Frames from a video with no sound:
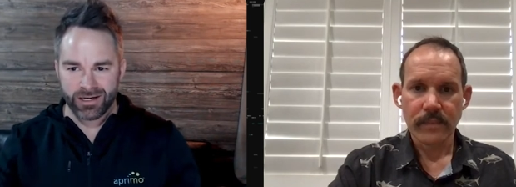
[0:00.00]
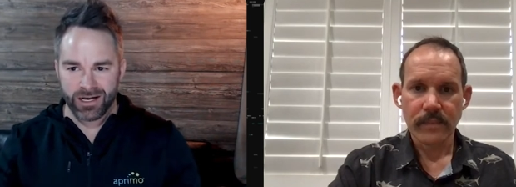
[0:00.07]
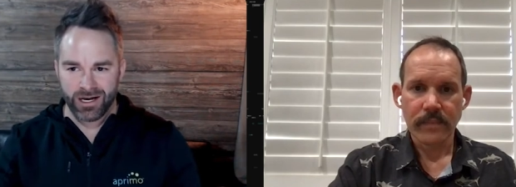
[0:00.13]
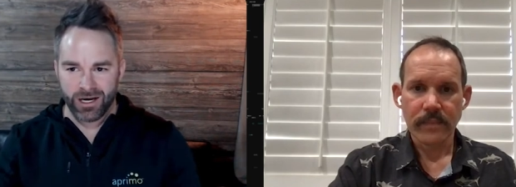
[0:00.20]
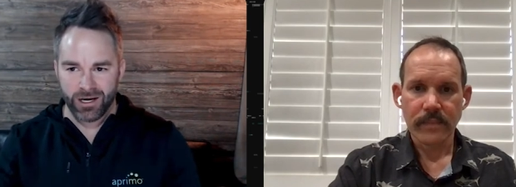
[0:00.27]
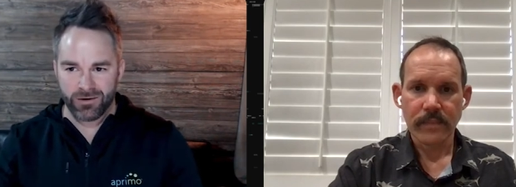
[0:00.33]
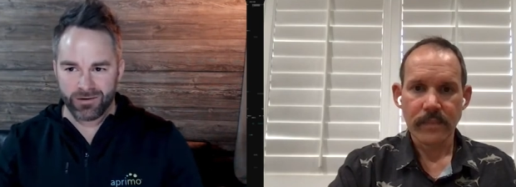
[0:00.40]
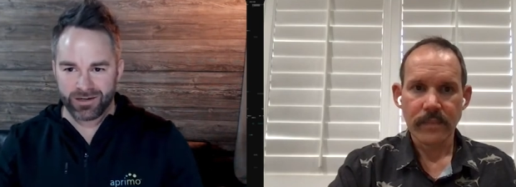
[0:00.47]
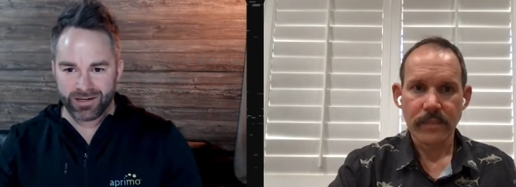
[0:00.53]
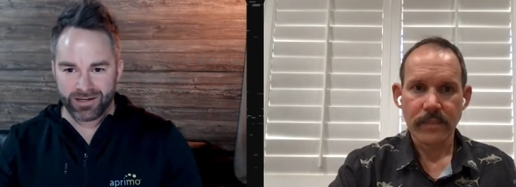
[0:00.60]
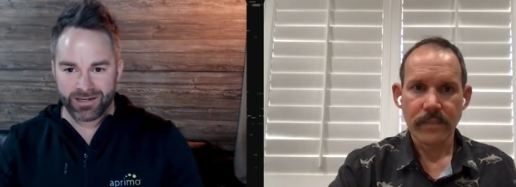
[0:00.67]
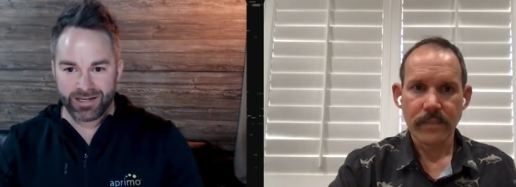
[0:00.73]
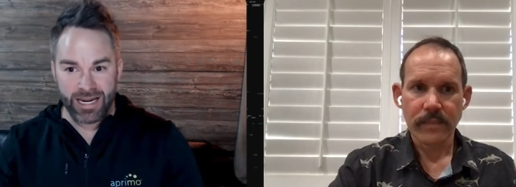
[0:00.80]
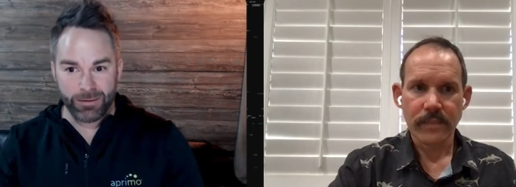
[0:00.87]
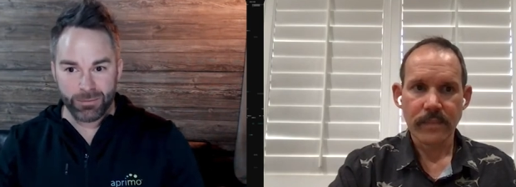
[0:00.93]

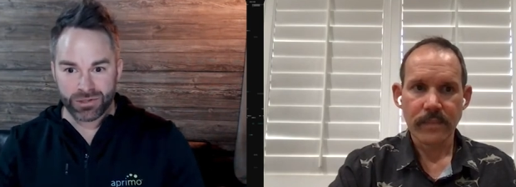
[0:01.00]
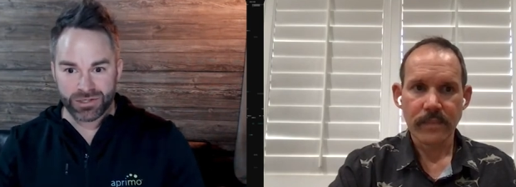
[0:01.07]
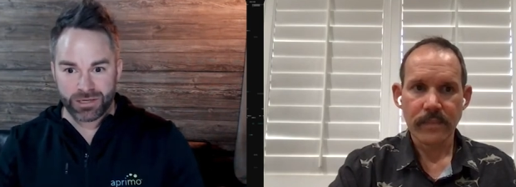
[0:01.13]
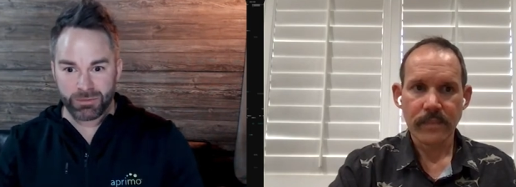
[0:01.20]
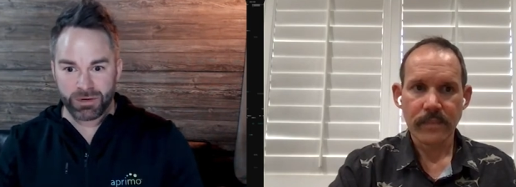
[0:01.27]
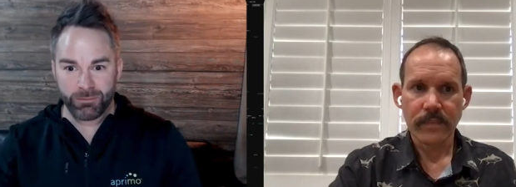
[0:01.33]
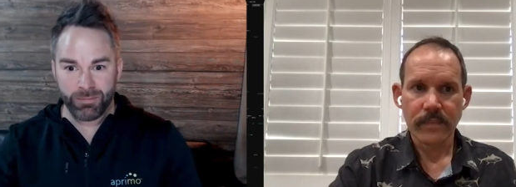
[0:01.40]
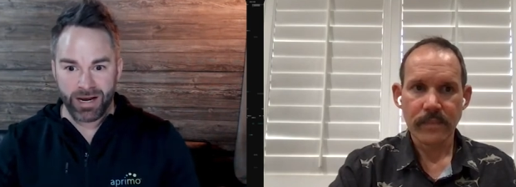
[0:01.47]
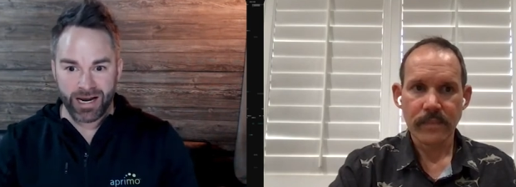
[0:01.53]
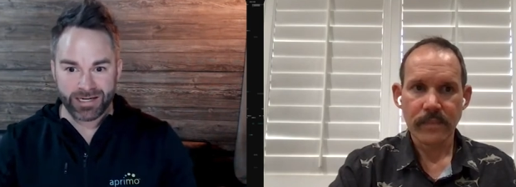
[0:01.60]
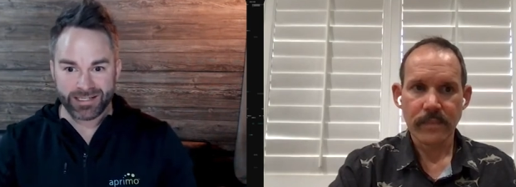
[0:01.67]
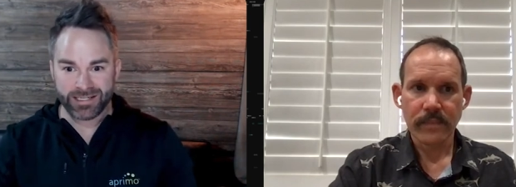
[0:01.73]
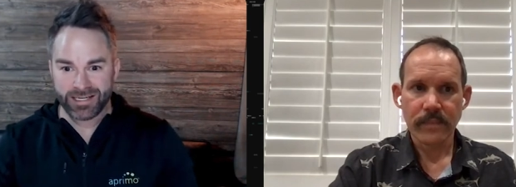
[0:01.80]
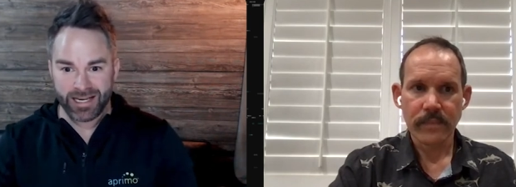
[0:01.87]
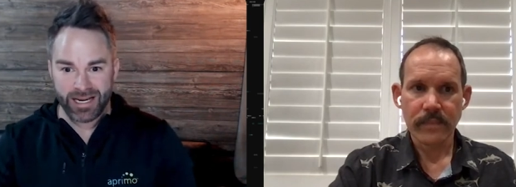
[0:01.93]
Speaker 1: gamers coming
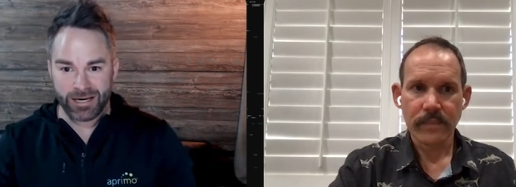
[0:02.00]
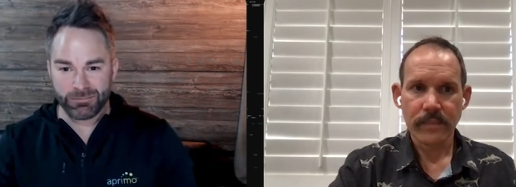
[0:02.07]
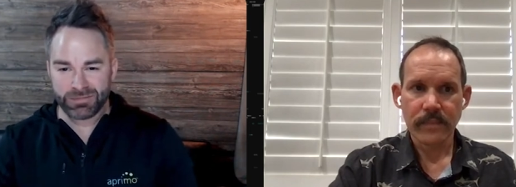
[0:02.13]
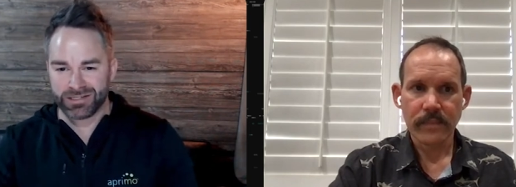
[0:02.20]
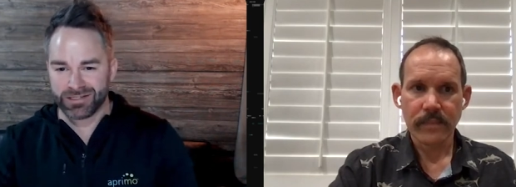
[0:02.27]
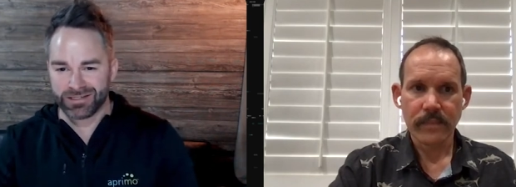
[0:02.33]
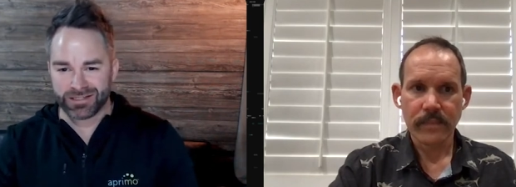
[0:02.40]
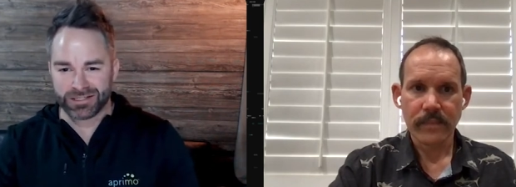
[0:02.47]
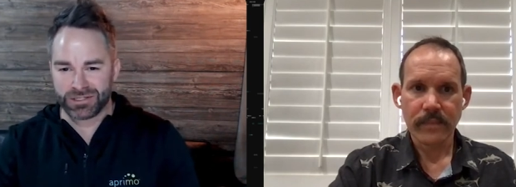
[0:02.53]
back to games.